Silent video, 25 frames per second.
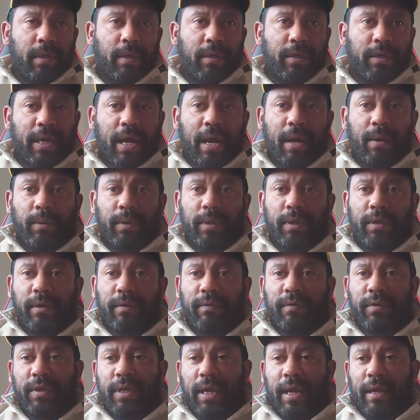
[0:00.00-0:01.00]
Saudis
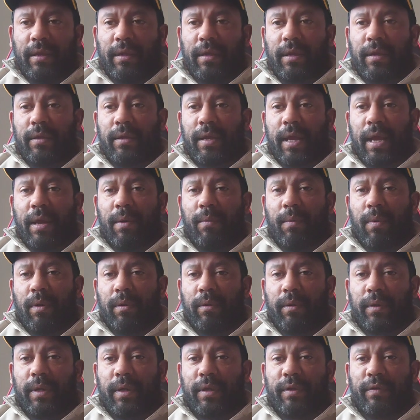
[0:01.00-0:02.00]
have said that they
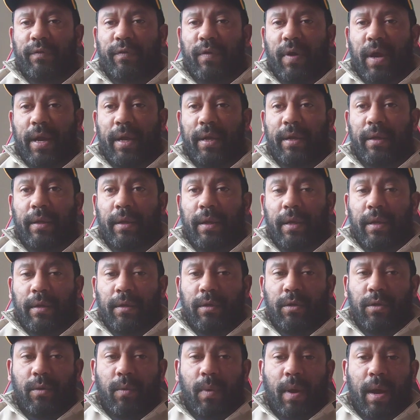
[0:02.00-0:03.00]
want this fight
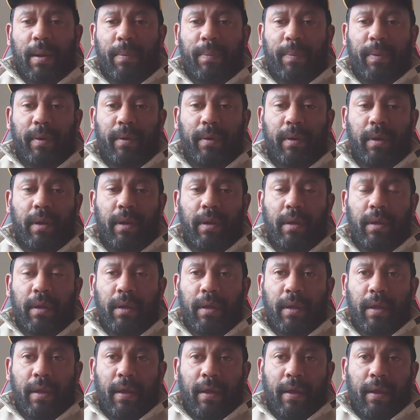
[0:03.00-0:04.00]
to happen.
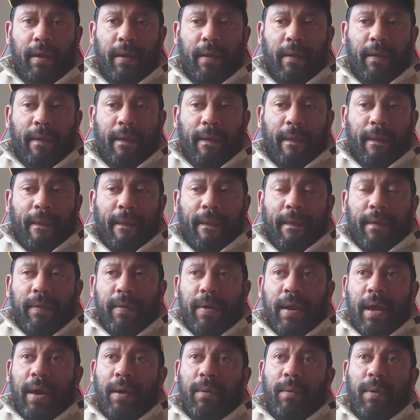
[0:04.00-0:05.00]

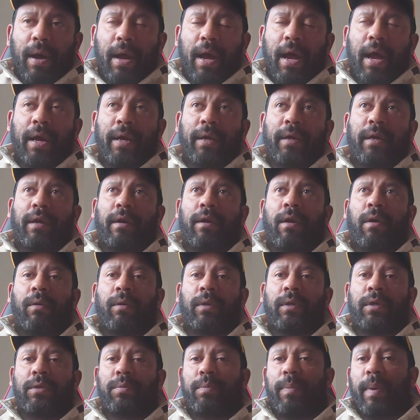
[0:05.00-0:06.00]
Now, I can
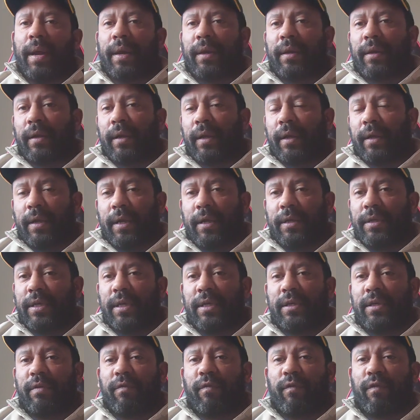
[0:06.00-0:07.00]
only speculate. This
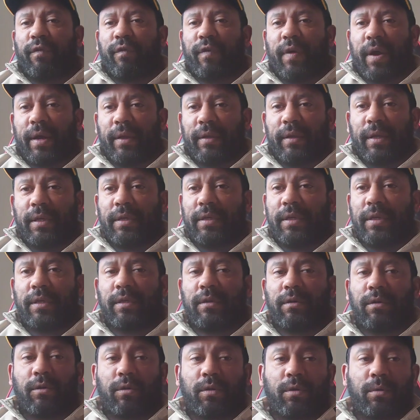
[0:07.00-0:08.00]
isn't fact. This
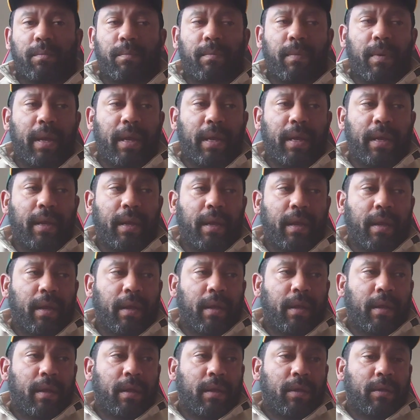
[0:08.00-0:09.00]
is just me
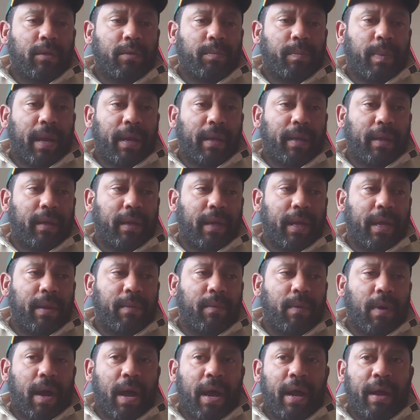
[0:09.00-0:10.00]

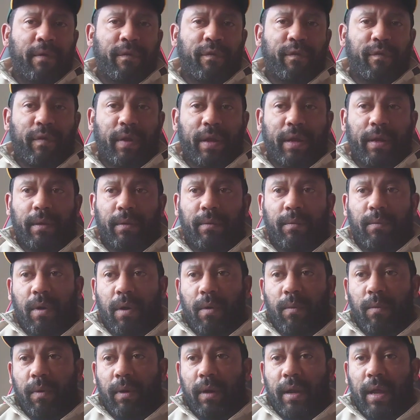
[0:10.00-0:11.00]
speculating what I think
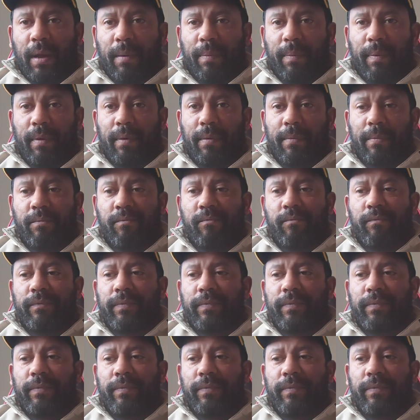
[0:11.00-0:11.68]
what will happen.